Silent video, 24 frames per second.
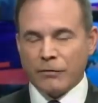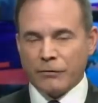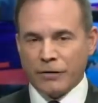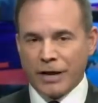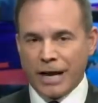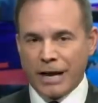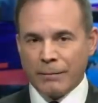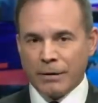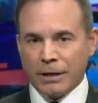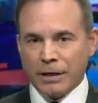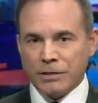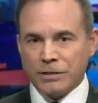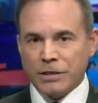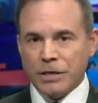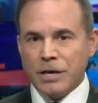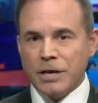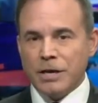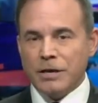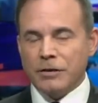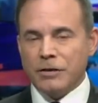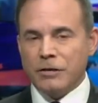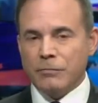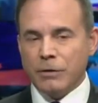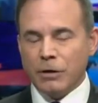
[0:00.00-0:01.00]
our families,
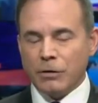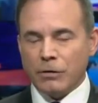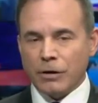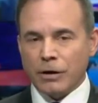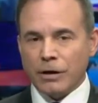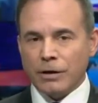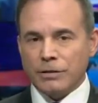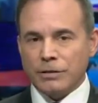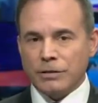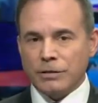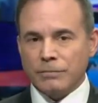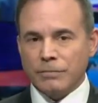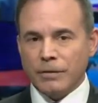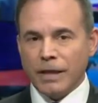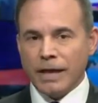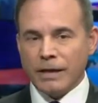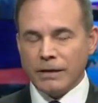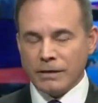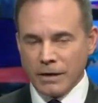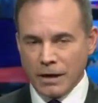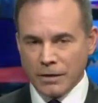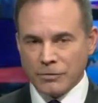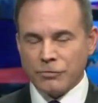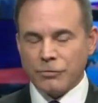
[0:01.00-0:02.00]
communities,
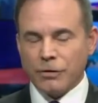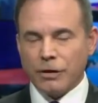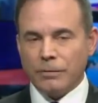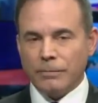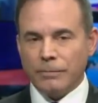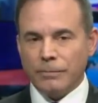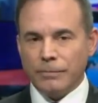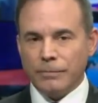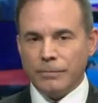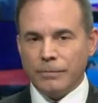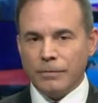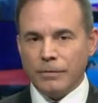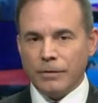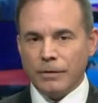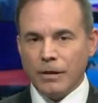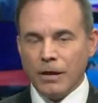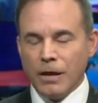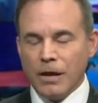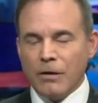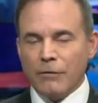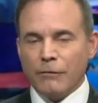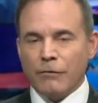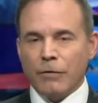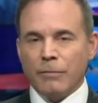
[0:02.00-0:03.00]
and country.
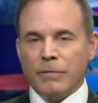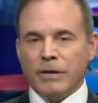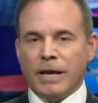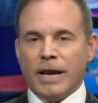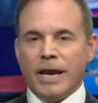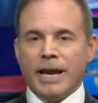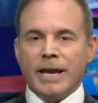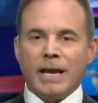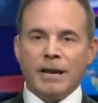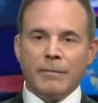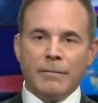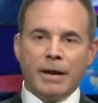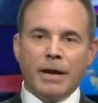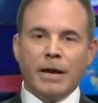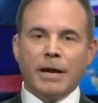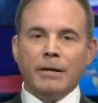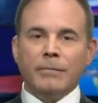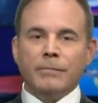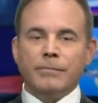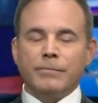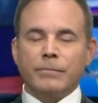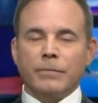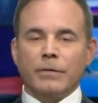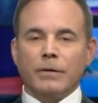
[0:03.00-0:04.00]
From the
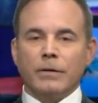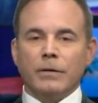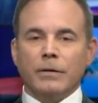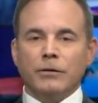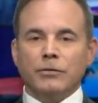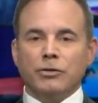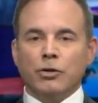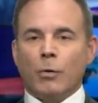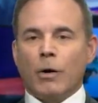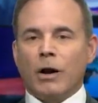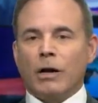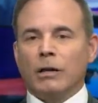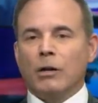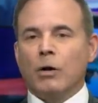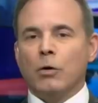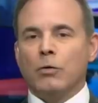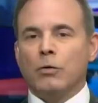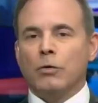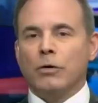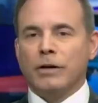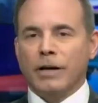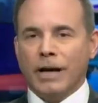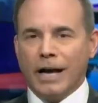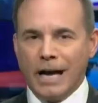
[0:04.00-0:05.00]
AMA to our
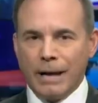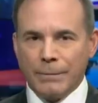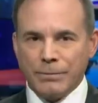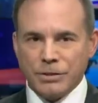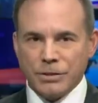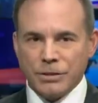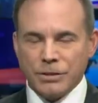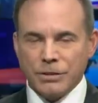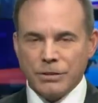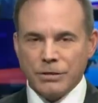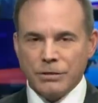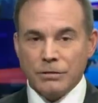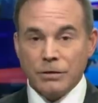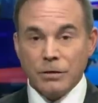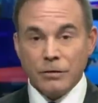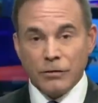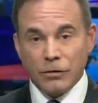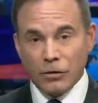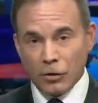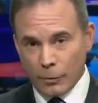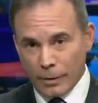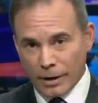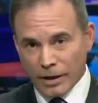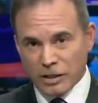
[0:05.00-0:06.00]
local cops to
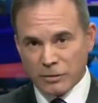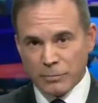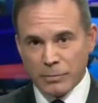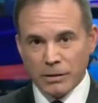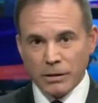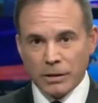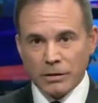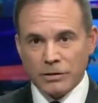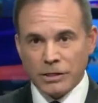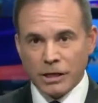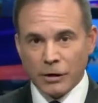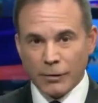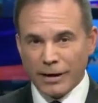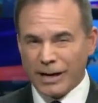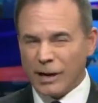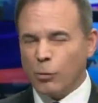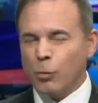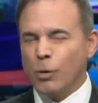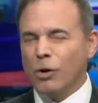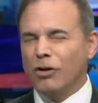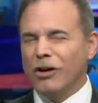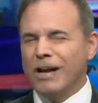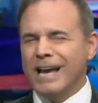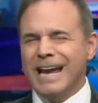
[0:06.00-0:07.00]
the U.S. military.
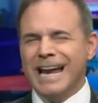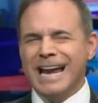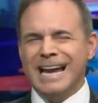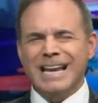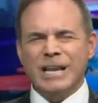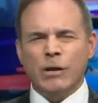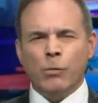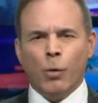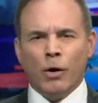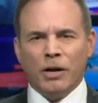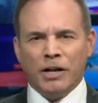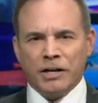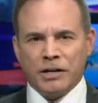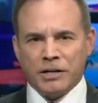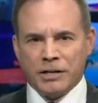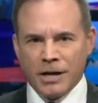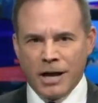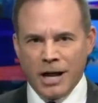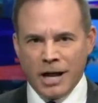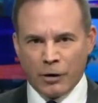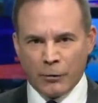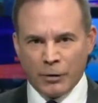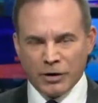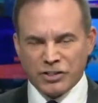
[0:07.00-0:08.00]
Will anyone in
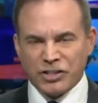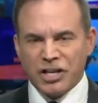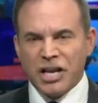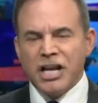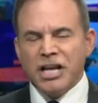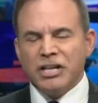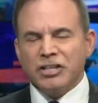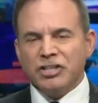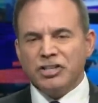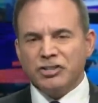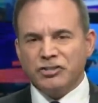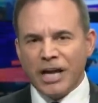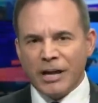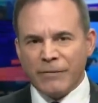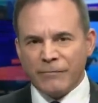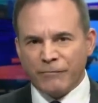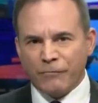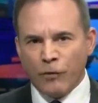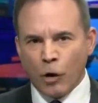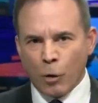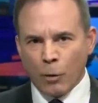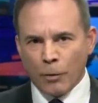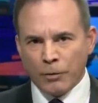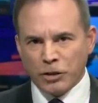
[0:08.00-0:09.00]
Congress
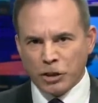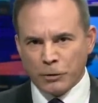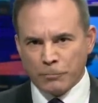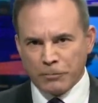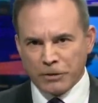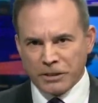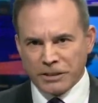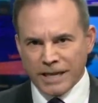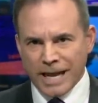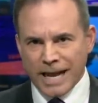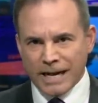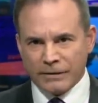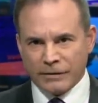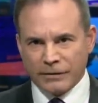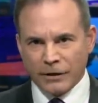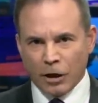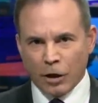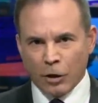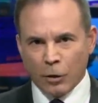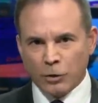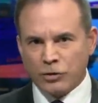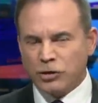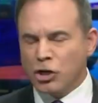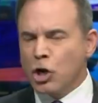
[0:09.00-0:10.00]
step forward to protect
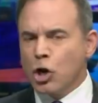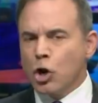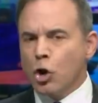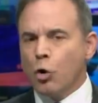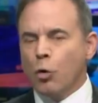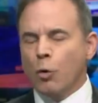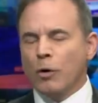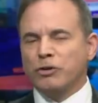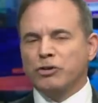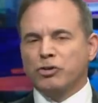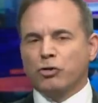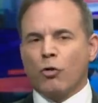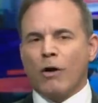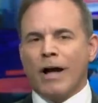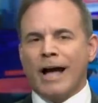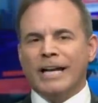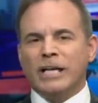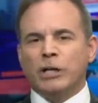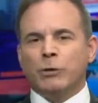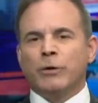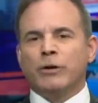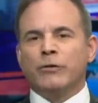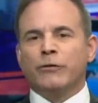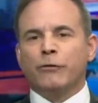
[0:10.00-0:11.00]
those who are
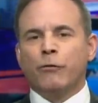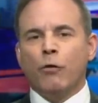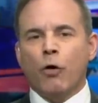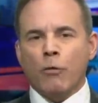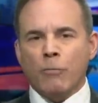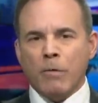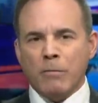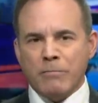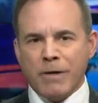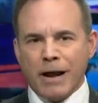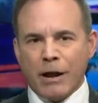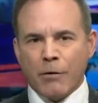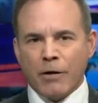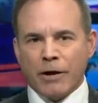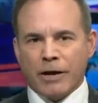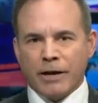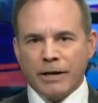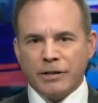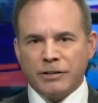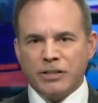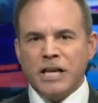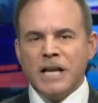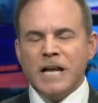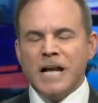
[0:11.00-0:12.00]
trying to inform
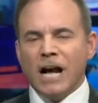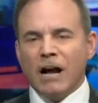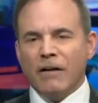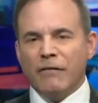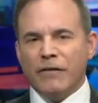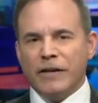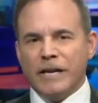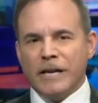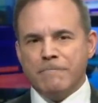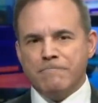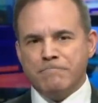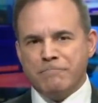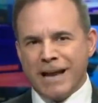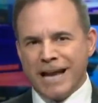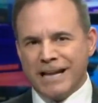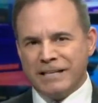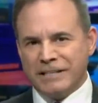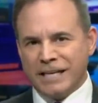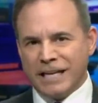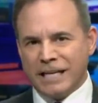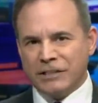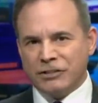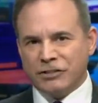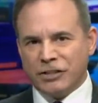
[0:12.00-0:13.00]
Americans of the
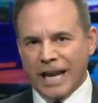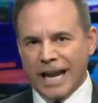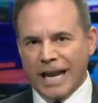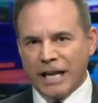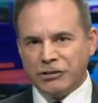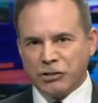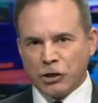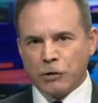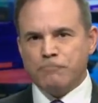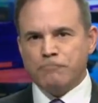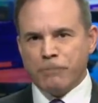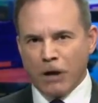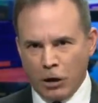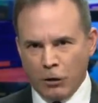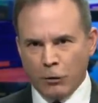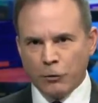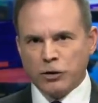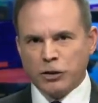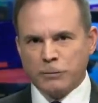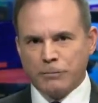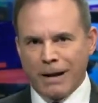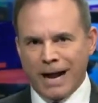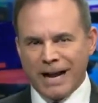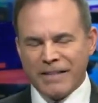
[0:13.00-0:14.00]
impending danger
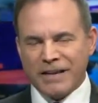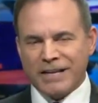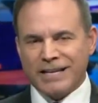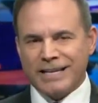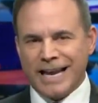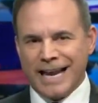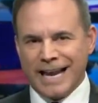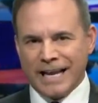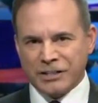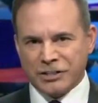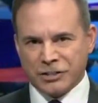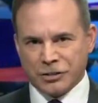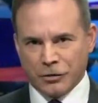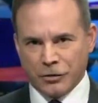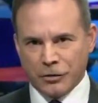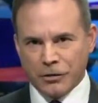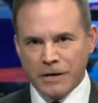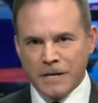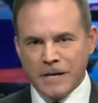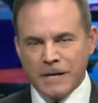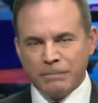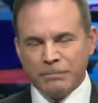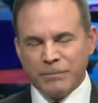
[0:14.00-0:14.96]
posed by the cancer